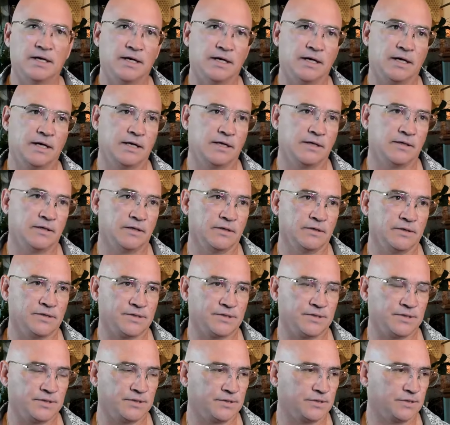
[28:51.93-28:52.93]
hey, there's
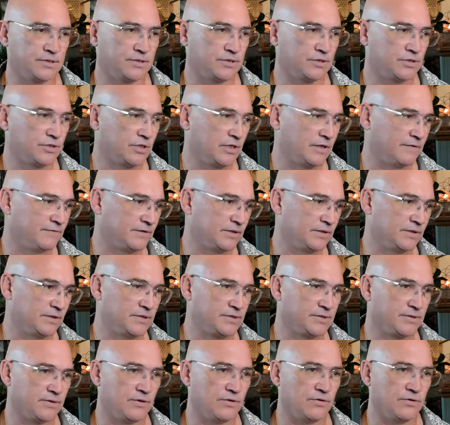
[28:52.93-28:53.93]
this shift in
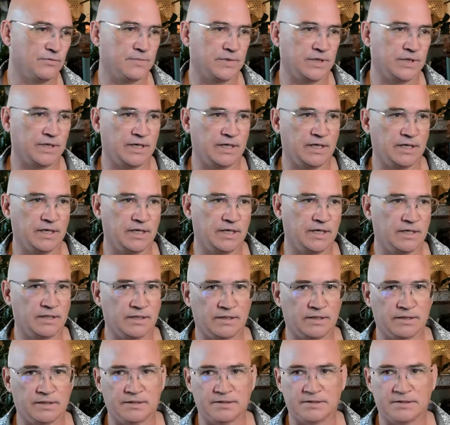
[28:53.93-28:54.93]
this opening,
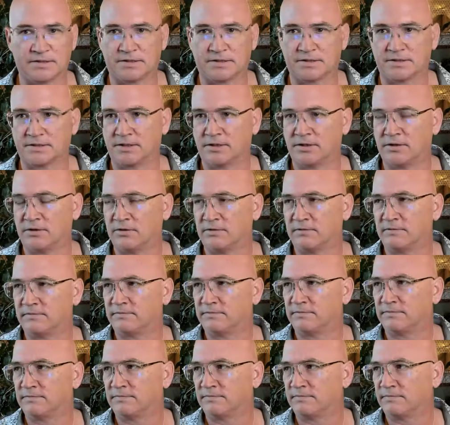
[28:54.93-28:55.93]
and it's, you know,
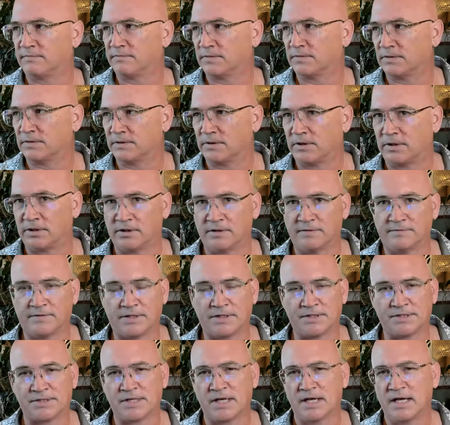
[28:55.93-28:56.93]
for all of
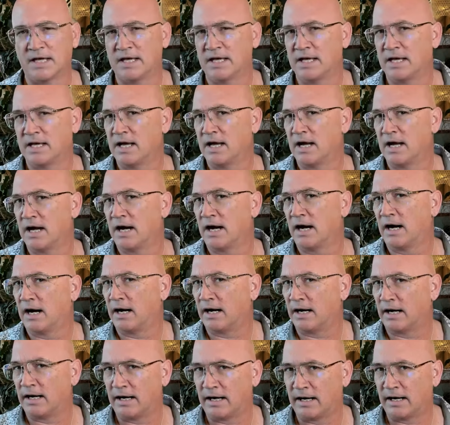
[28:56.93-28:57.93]
us.
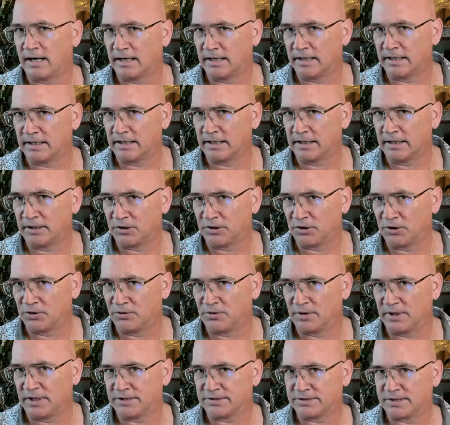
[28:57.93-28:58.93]
I, you
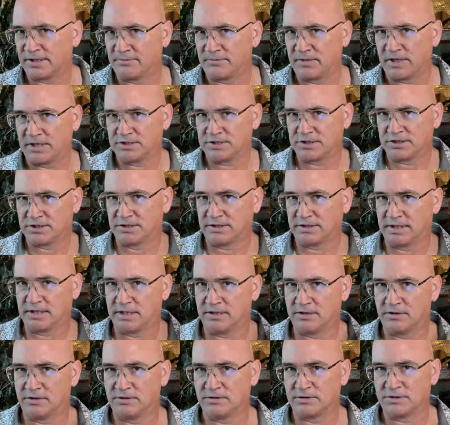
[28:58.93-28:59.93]
know, as I mentioned
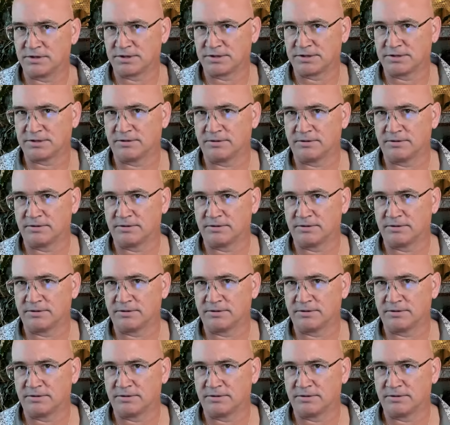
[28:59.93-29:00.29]
here just